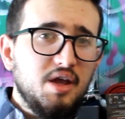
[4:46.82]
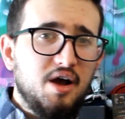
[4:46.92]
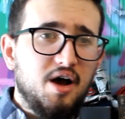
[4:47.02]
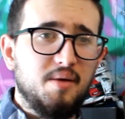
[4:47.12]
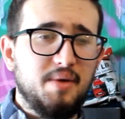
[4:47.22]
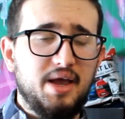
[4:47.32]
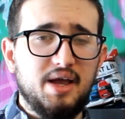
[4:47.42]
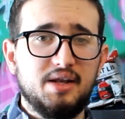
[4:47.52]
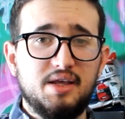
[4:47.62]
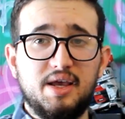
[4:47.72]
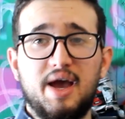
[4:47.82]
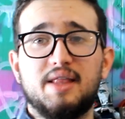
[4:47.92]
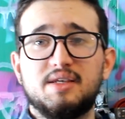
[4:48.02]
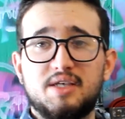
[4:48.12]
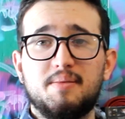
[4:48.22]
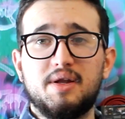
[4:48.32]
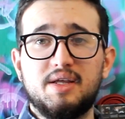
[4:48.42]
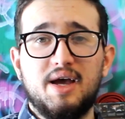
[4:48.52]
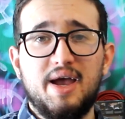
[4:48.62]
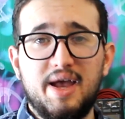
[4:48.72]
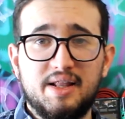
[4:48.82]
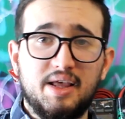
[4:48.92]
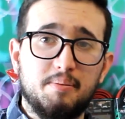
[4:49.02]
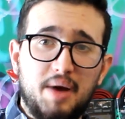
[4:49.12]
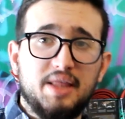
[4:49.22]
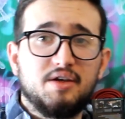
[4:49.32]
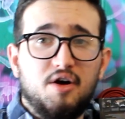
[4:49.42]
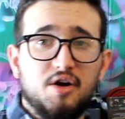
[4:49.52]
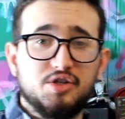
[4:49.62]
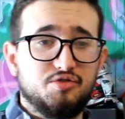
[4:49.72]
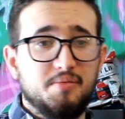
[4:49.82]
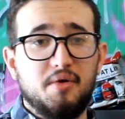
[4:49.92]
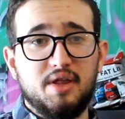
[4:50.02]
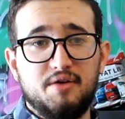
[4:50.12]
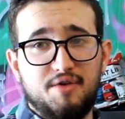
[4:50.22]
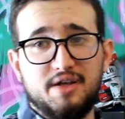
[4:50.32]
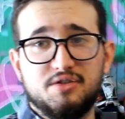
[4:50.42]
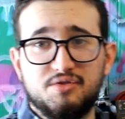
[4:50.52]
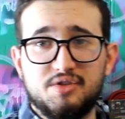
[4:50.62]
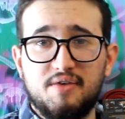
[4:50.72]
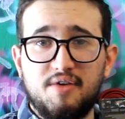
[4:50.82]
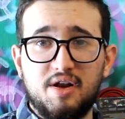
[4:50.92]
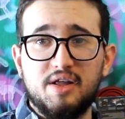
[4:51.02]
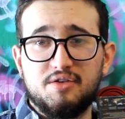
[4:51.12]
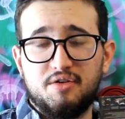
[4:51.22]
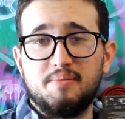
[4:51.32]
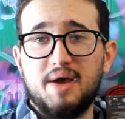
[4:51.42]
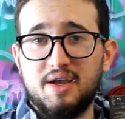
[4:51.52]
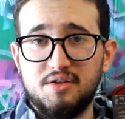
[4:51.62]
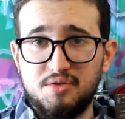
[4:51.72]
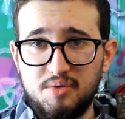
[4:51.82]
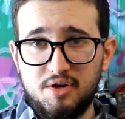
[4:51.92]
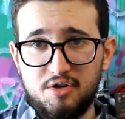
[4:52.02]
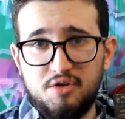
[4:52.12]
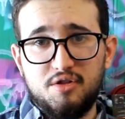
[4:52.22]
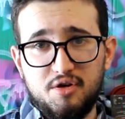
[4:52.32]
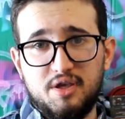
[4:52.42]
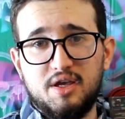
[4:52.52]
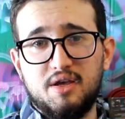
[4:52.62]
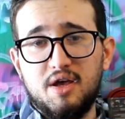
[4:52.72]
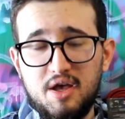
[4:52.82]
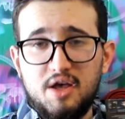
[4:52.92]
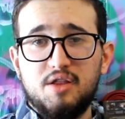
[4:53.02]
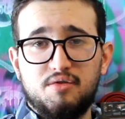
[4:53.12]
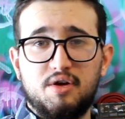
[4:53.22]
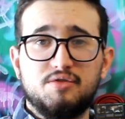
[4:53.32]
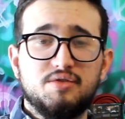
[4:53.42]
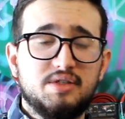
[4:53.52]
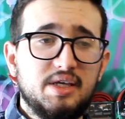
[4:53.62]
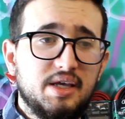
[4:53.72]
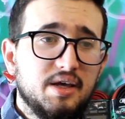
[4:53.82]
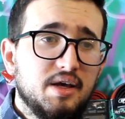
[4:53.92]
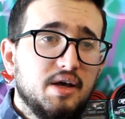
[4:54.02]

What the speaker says: And he had the same idea I had, like buy the car, strip all that Ricer stuff on it, and turn it back into a good looking 300Z.